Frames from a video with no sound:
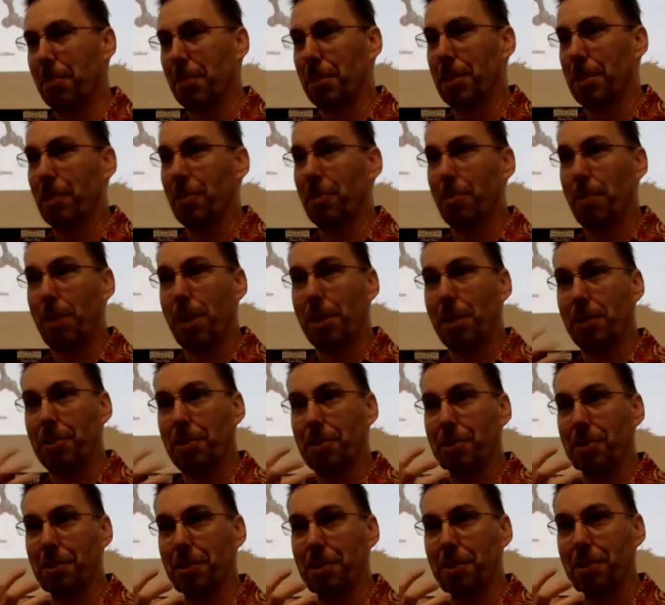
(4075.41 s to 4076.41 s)
give them
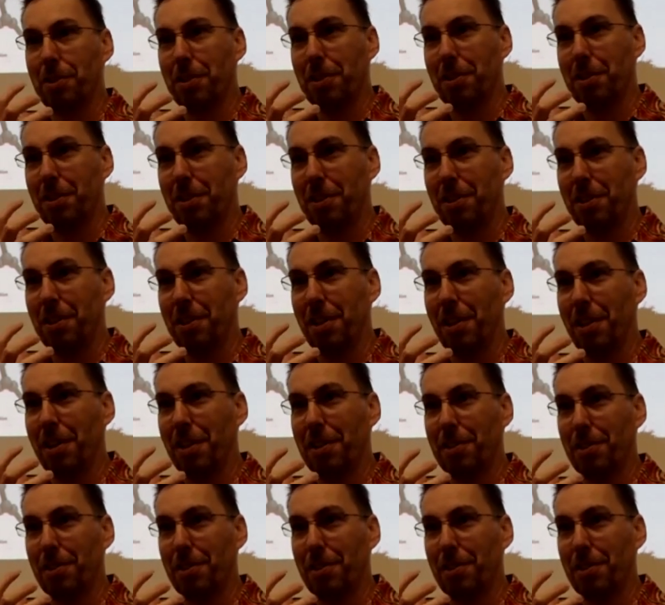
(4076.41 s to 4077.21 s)
oxygen. All right,